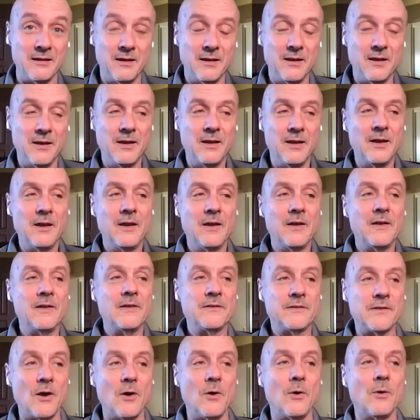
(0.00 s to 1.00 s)
Yeah.
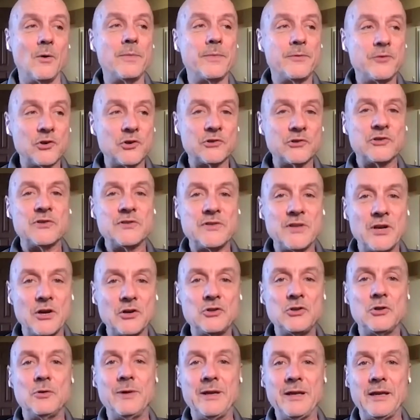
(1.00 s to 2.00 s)
So churches that are
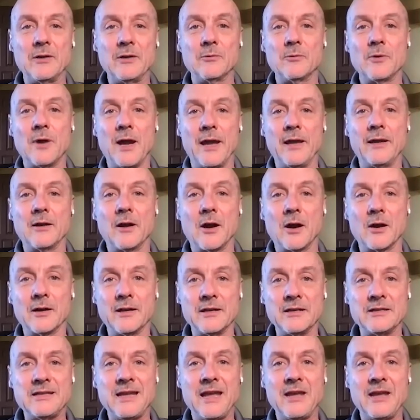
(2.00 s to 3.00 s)
doing it right are
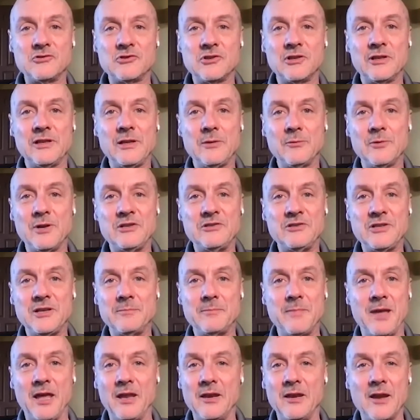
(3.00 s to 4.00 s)
intentionally
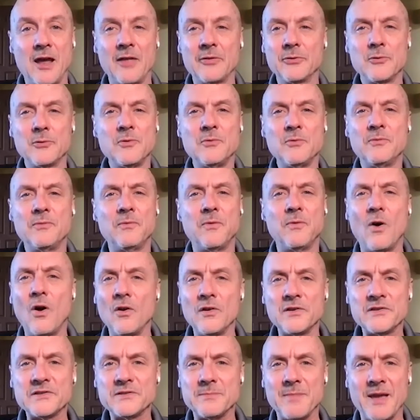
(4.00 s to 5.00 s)
reaching men, not through
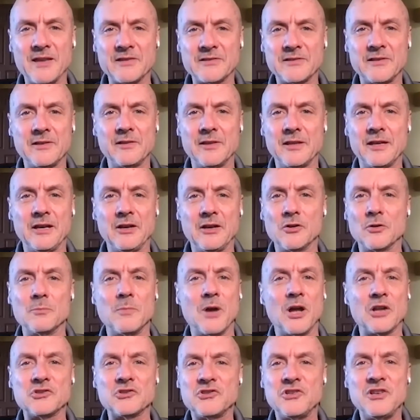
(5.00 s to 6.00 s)
false masculinity or
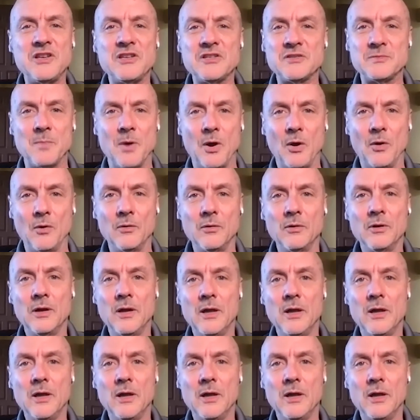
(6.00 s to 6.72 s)
machismo,